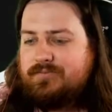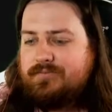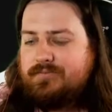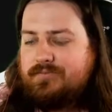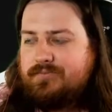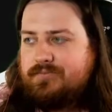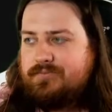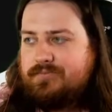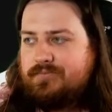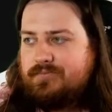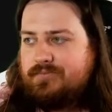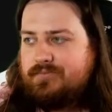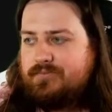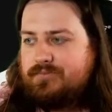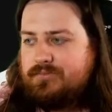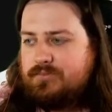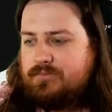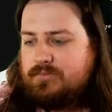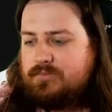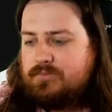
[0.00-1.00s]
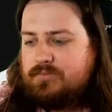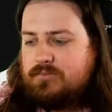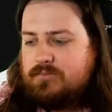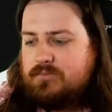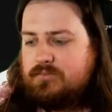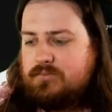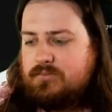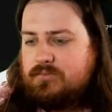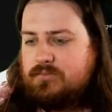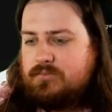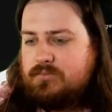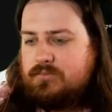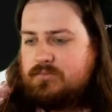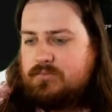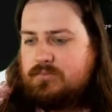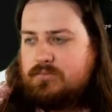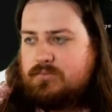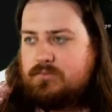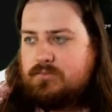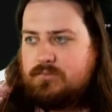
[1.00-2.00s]

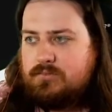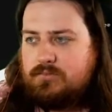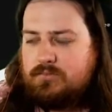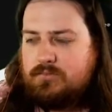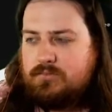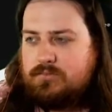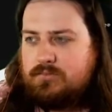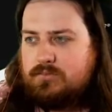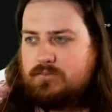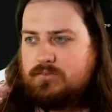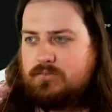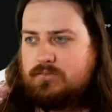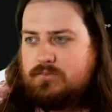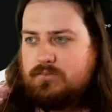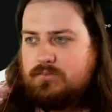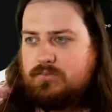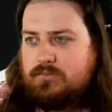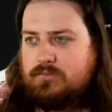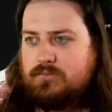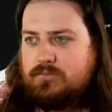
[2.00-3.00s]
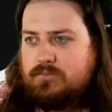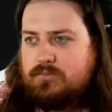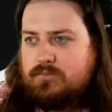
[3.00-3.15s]
Nobody speaks.